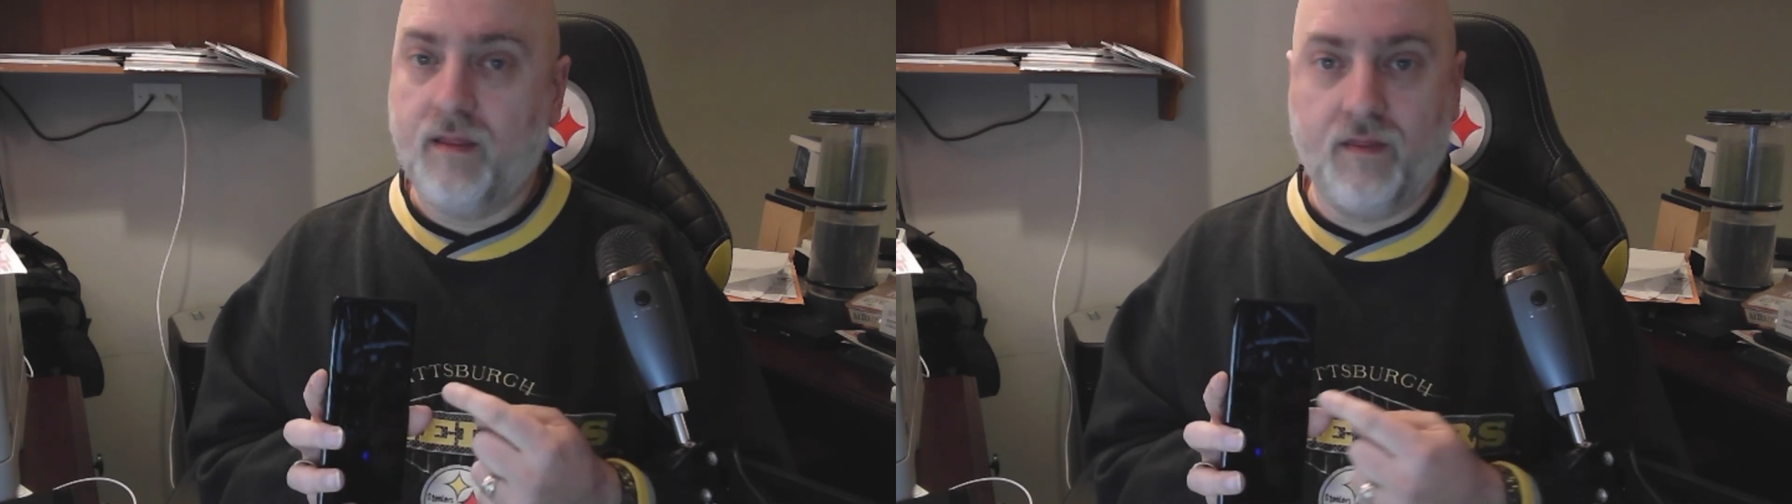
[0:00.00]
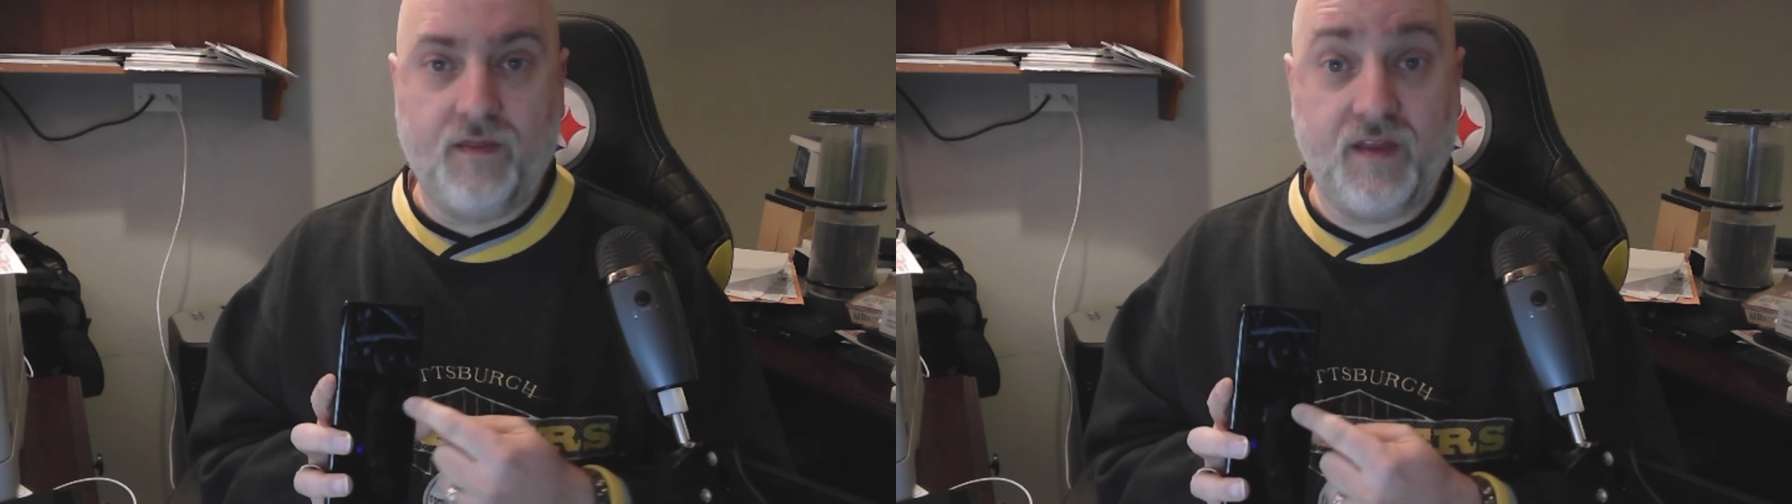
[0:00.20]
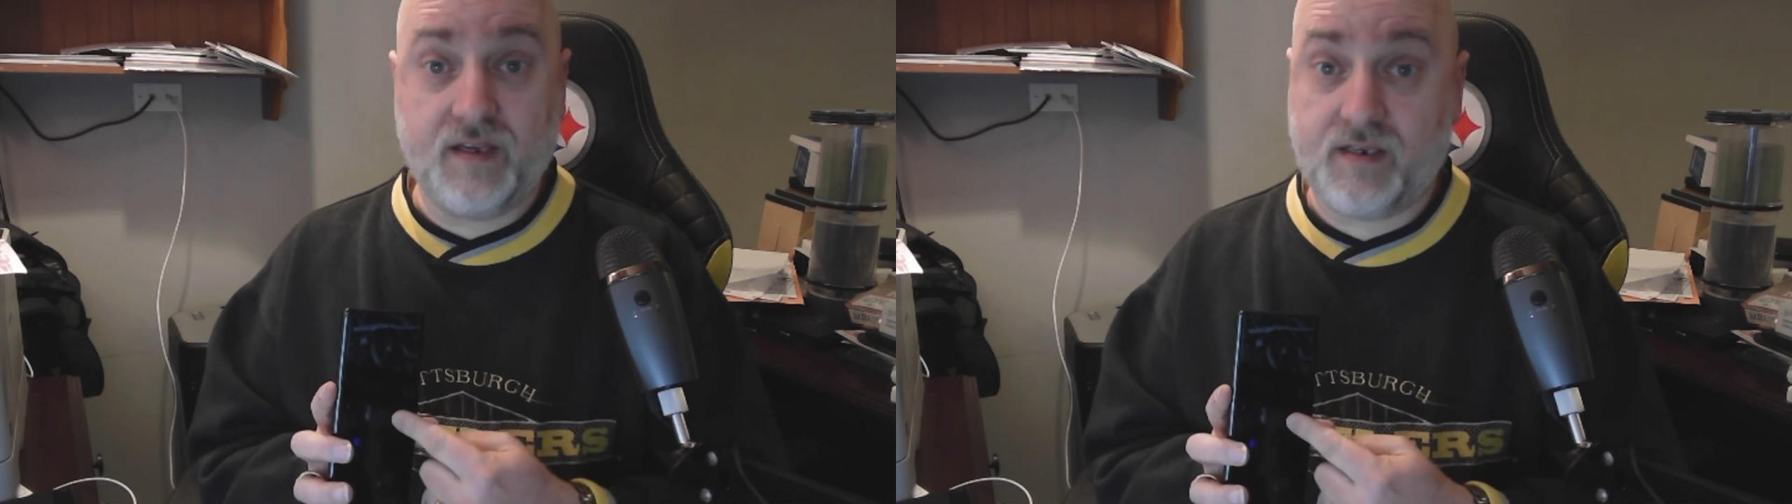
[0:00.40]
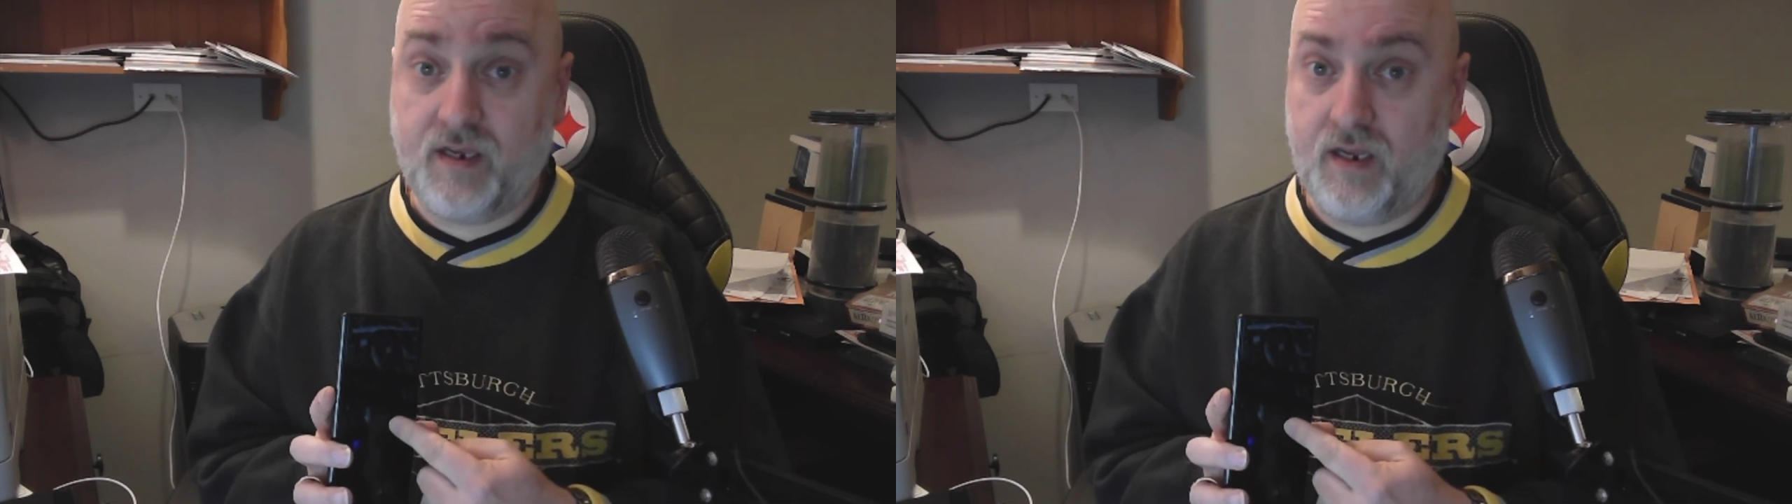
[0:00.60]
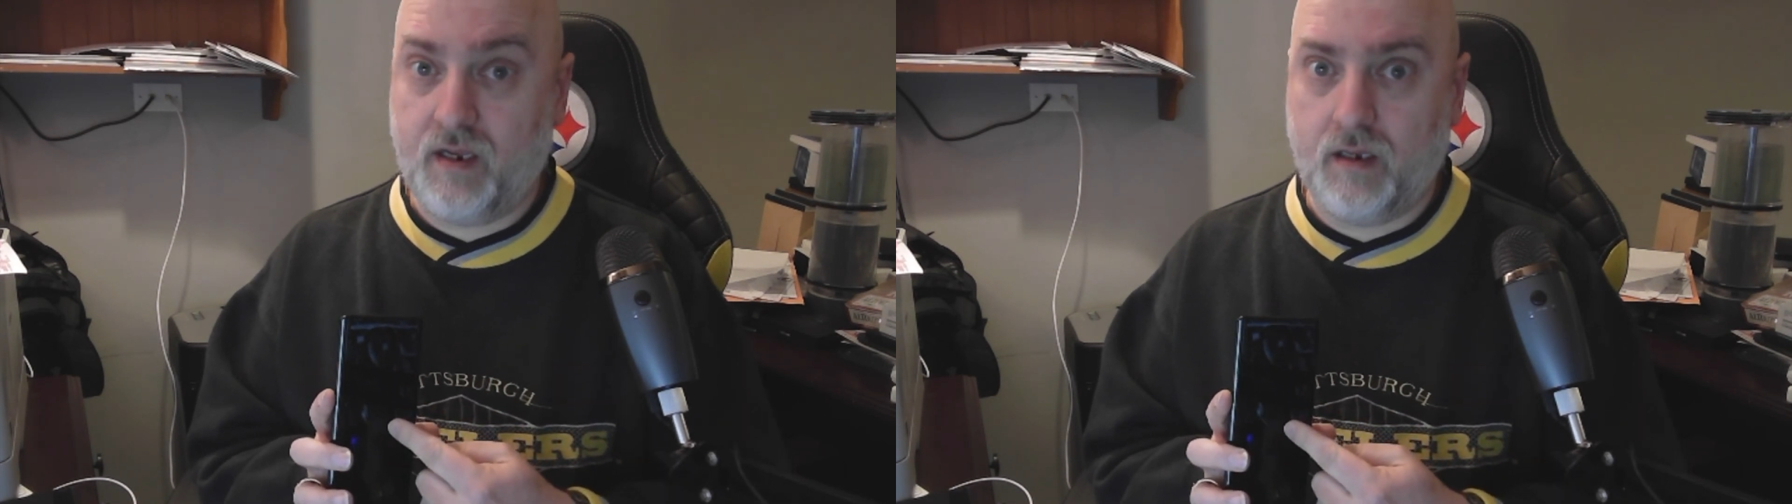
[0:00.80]
this
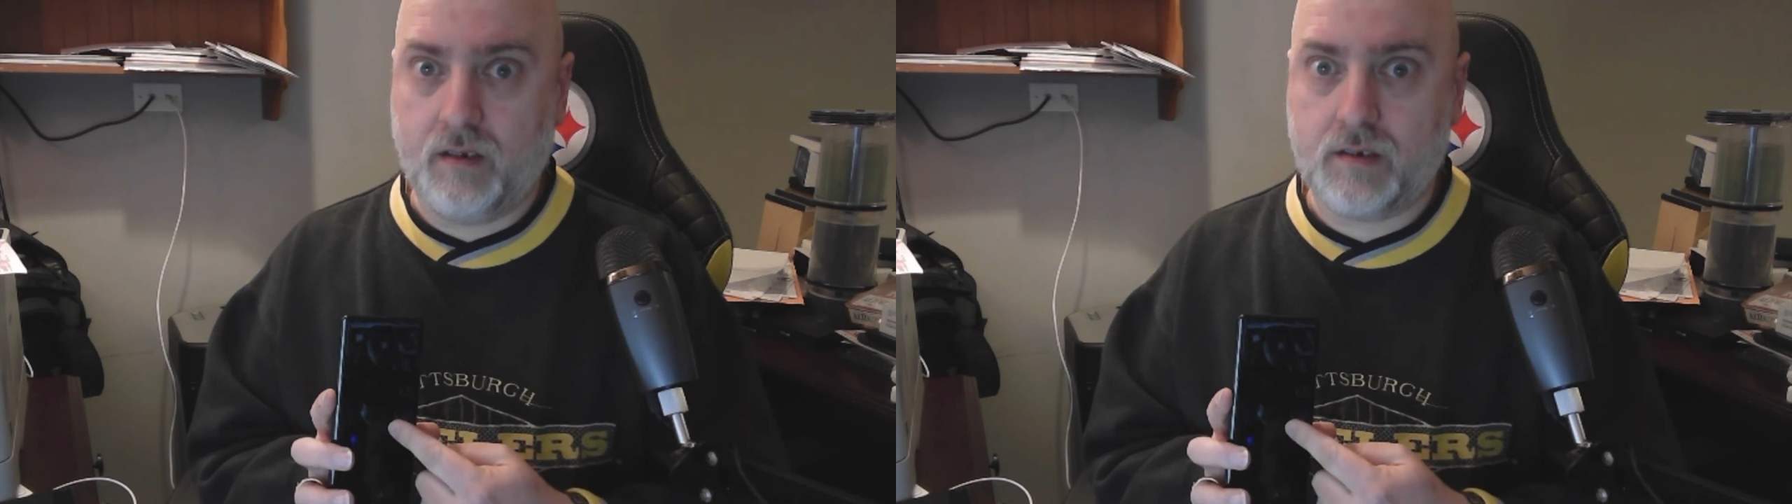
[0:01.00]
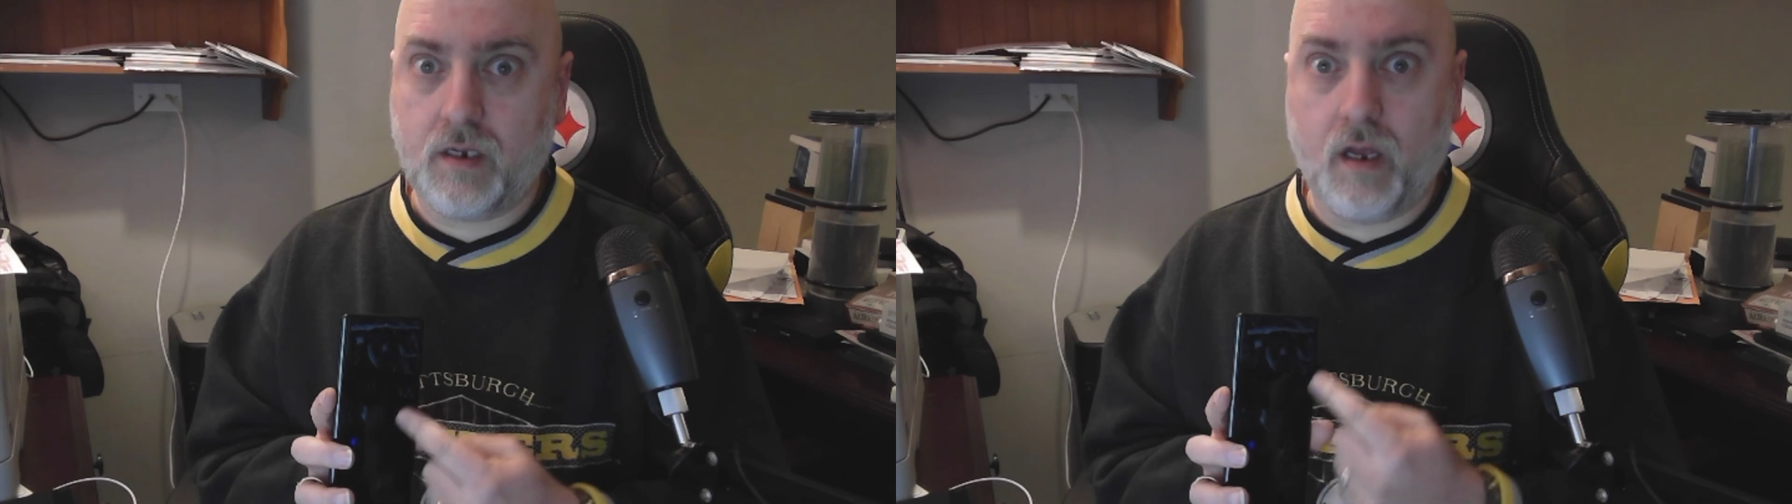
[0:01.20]
is